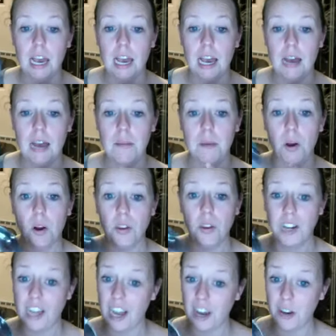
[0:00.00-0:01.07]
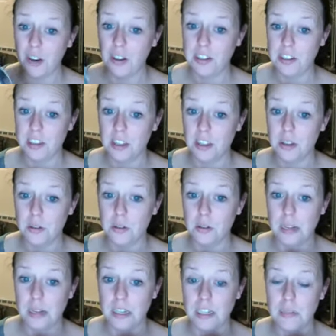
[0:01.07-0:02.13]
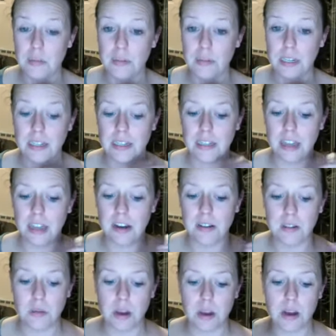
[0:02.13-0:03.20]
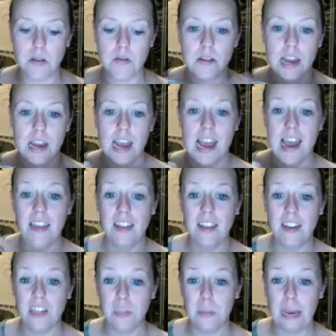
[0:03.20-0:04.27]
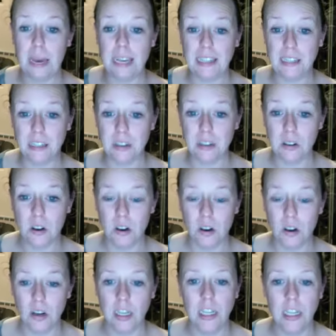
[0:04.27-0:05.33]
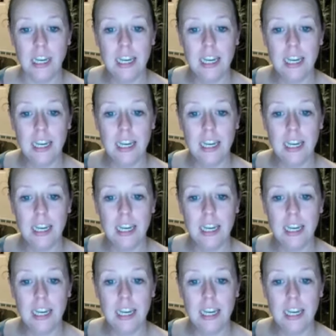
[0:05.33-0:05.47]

Oregano is another good one to put into there as well. And then just paste it on.